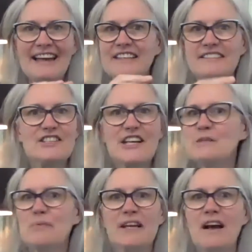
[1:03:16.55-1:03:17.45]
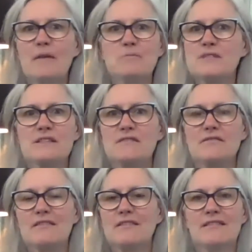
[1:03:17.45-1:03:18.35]
It becomes
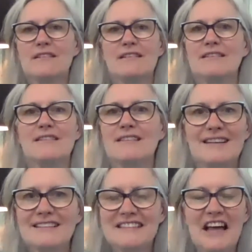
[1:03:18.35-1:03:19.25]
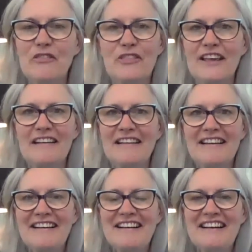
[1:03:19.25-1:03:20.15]
nothing
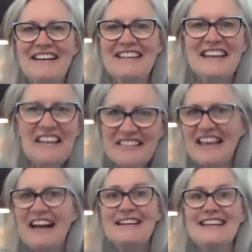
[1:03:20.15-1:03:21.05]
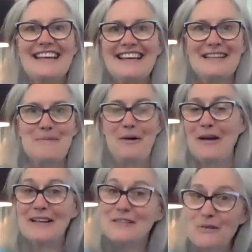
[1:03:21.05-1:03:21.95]
ugly anymore.
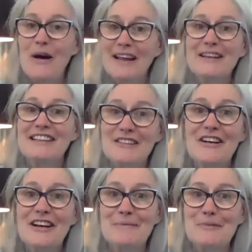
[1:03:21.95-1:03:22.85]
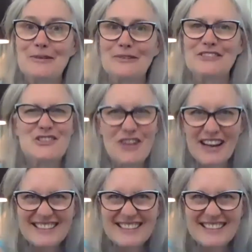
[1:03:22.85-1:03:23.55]
It's quite incredible strategy.